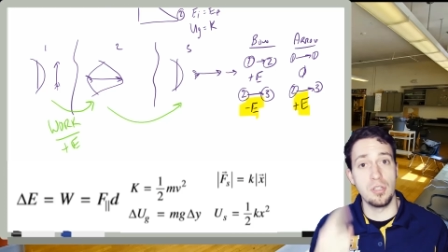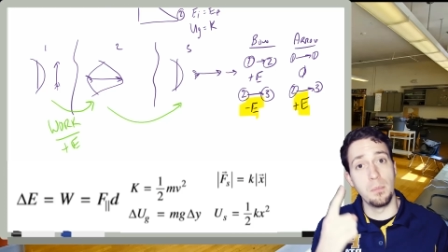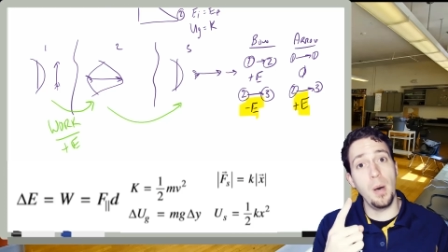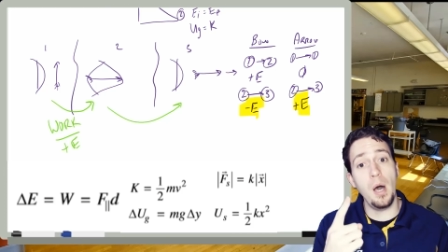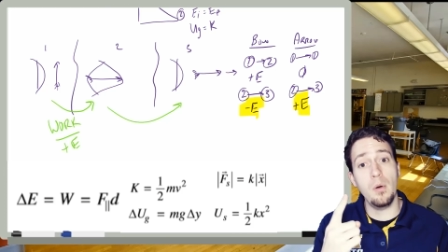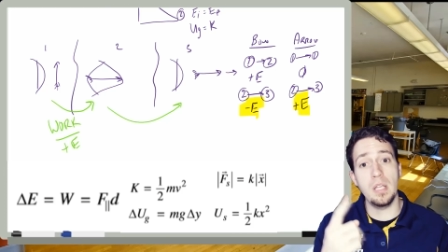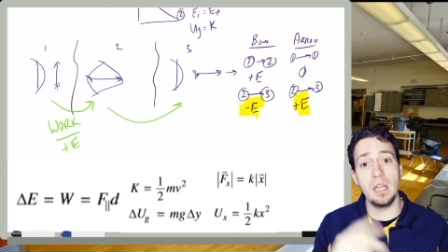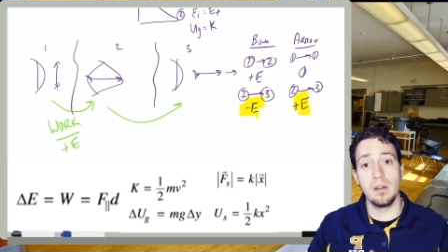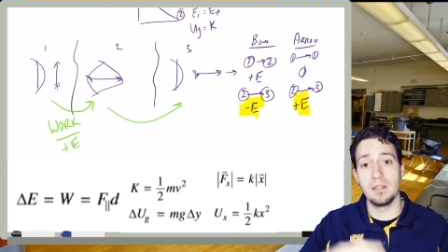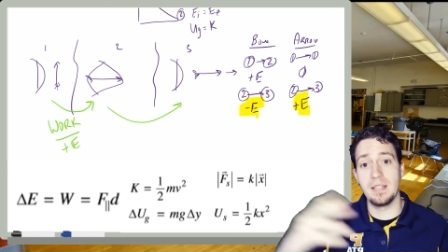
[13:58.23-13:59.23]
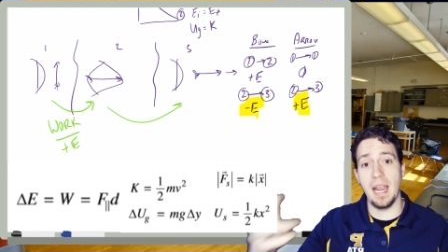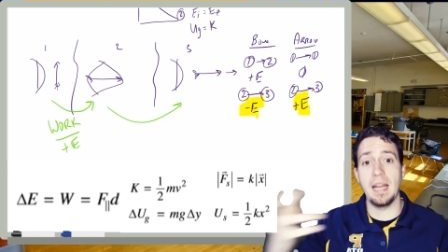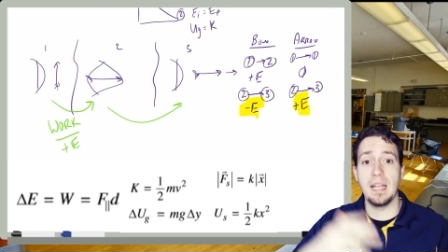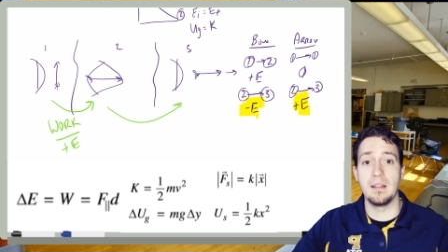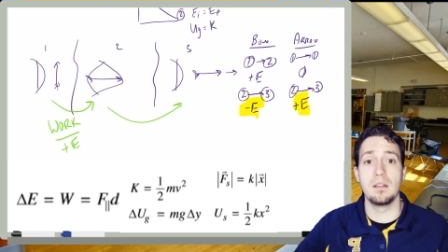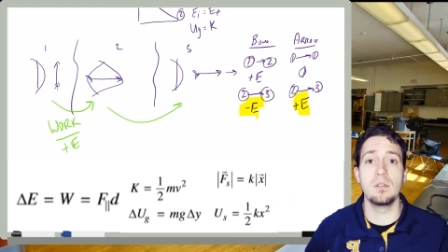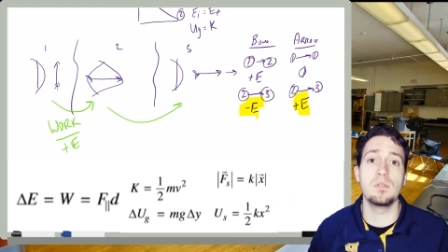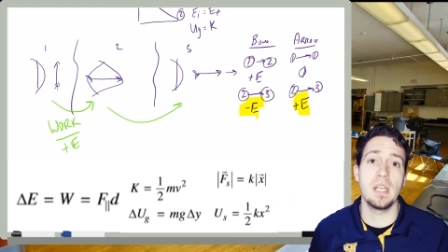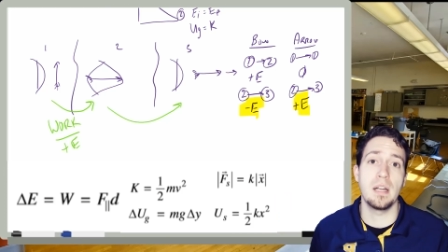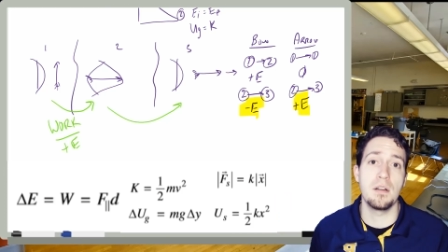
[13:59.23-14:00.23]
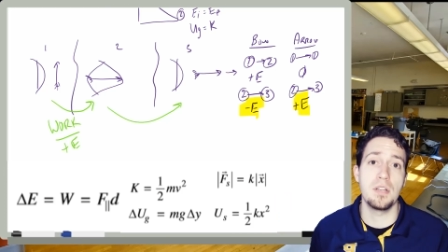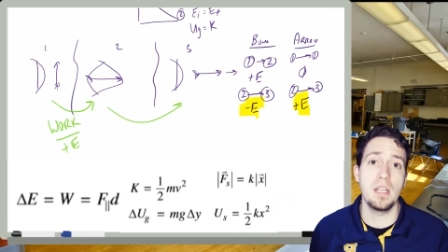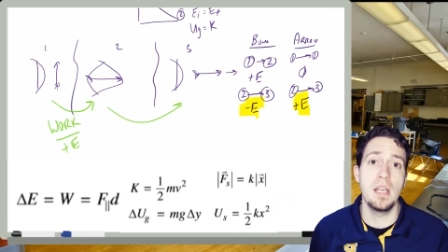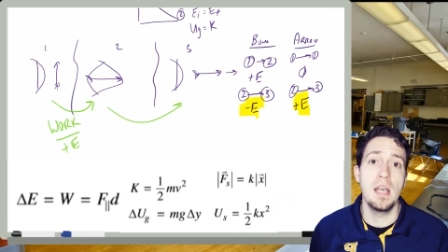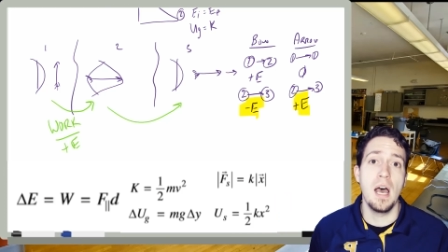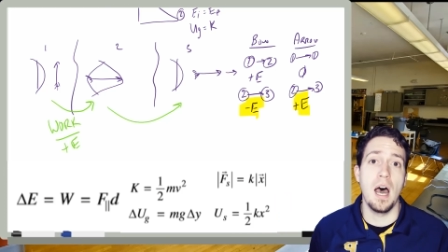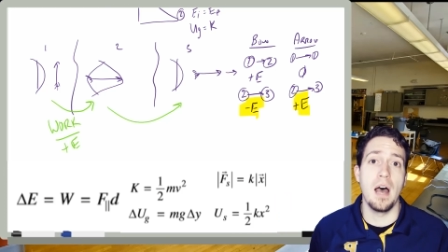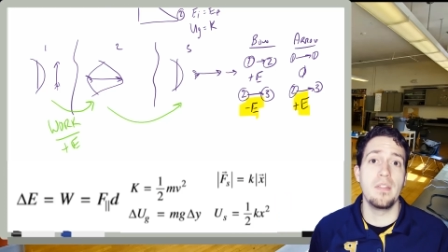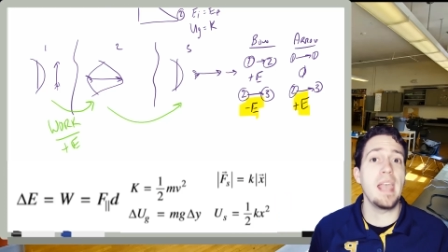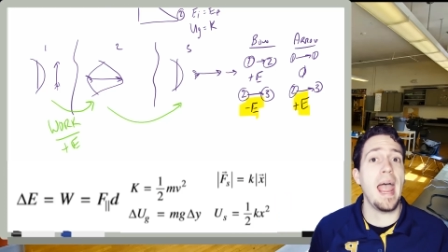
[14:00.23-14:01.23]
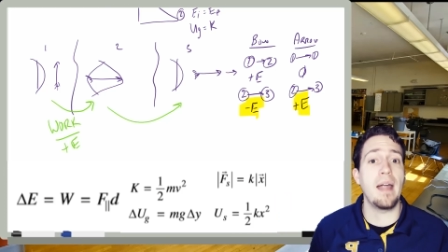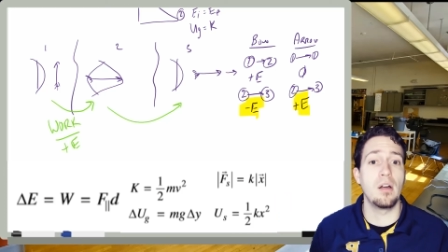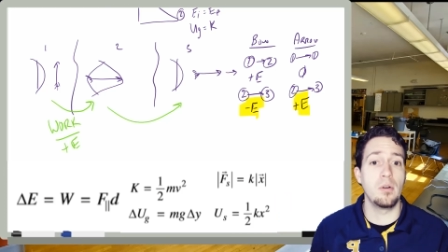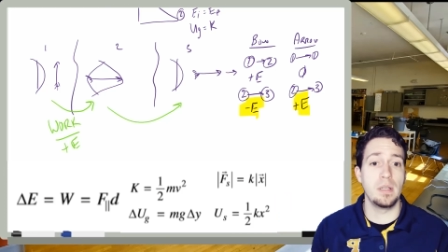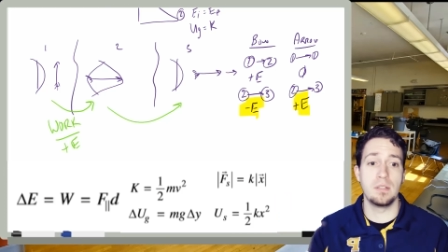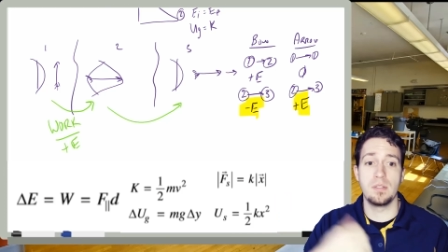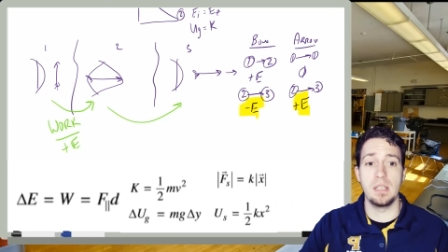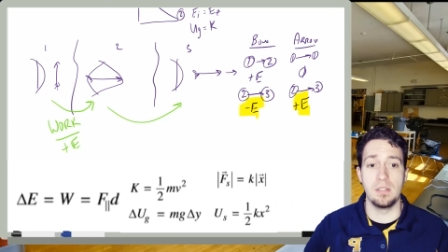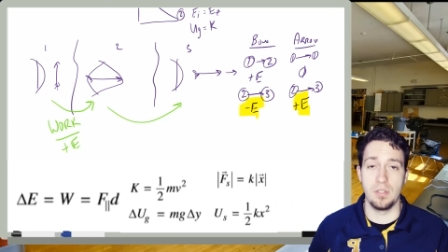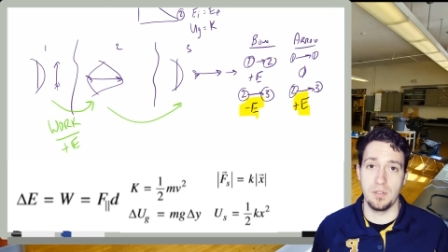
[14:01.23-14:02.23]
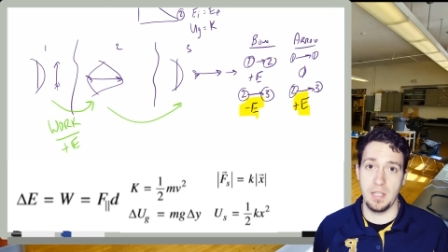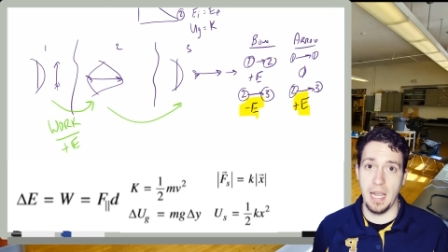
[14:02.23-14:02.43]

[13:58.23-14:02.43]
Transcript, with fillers: The bow here is gaining and then losing energy. Uh, the arrow is, is just